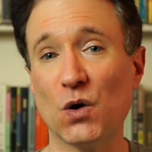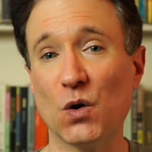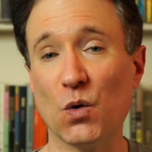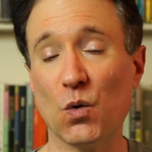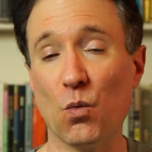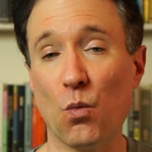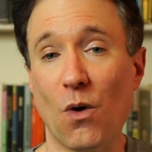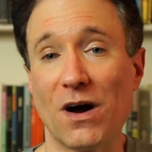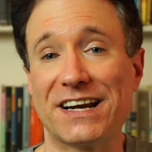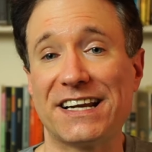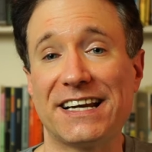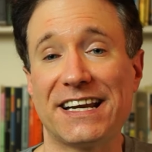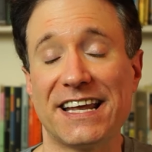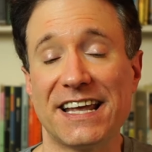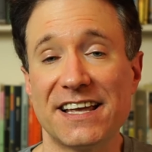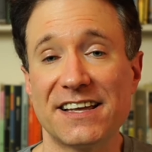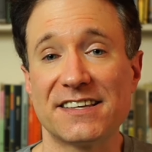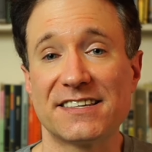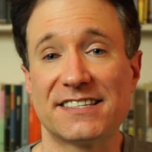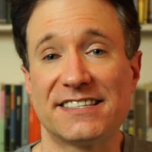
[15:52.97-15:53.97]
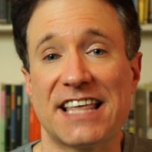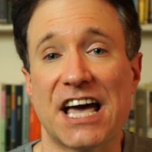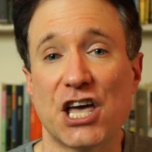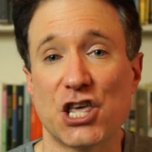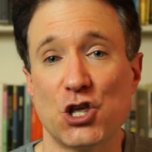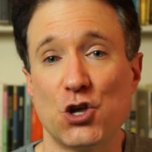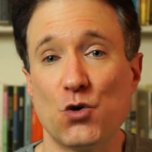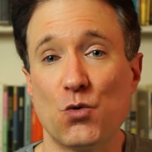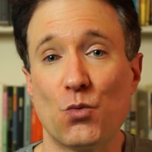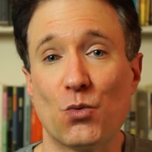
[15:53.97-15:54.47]
what it is that
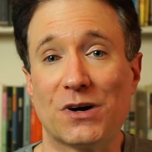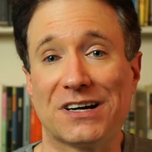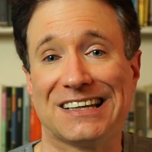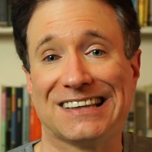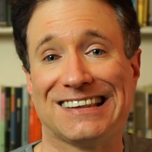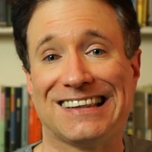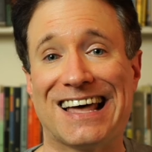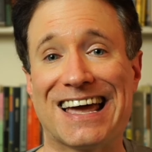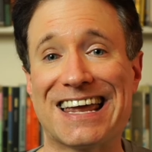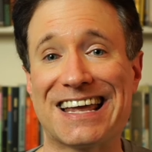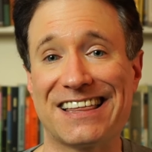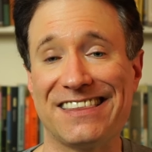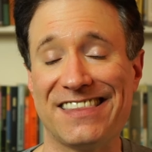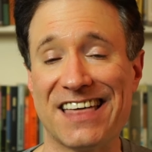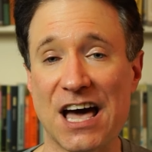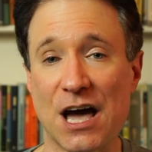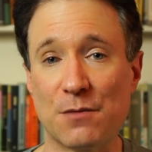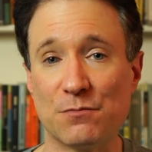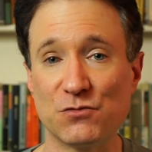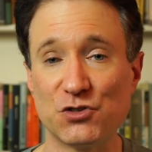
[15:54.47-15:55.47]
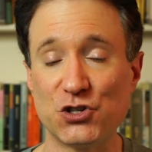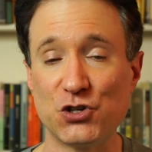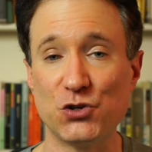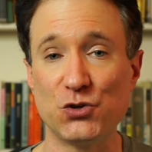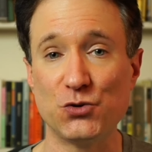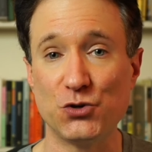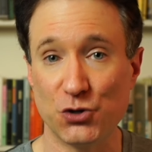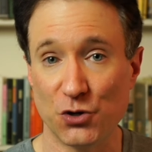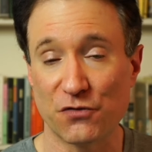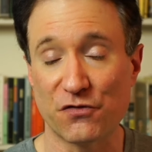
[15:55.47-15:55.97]
you would like them
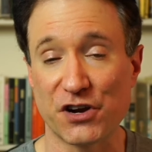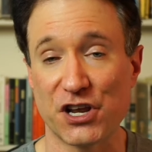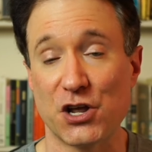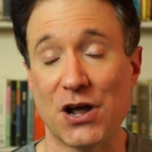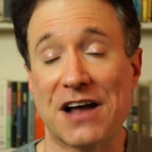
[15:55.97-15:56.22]
to do for you.